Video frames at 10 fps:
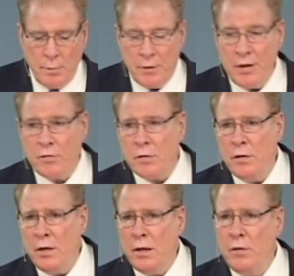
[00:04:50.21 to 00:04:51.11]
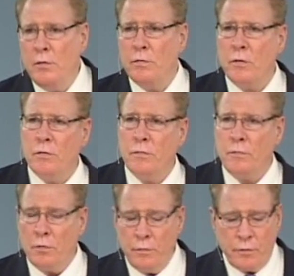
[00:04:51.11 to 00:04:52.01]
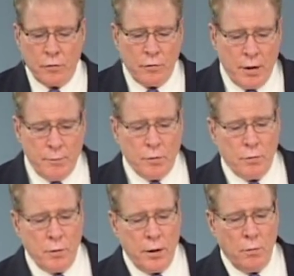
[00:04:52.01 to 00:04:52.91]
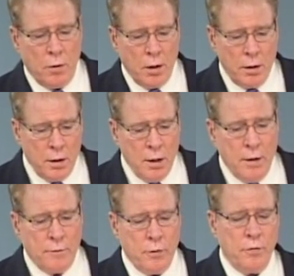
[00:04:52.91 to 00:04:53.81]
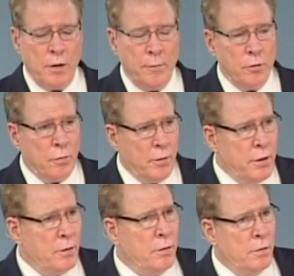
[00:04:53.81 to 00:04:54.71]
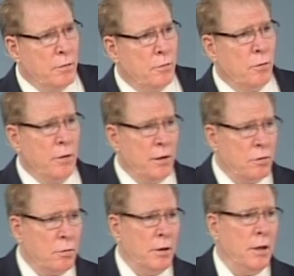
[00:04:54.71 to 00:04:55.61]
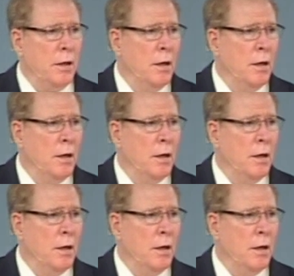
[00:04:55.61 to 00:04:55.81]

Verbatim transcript: But this continues first through First Samuel twenty-one, First Samuel twenty-two, twenty-three,